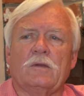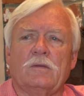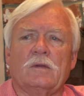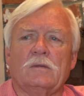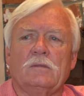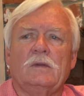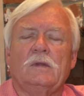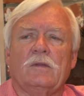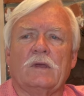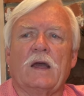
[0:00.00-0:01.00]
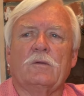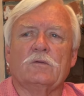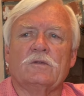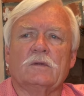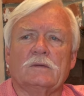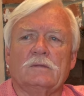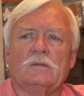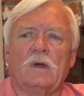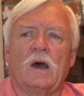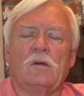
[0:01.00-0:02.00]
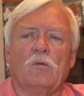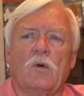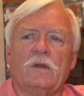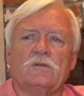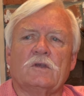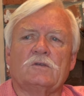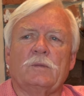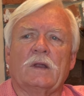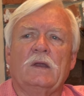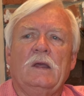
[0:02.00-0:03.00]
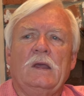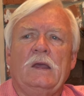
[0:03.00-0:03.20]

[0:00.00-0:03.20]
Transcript: The guy that was the hot and wanted suspect,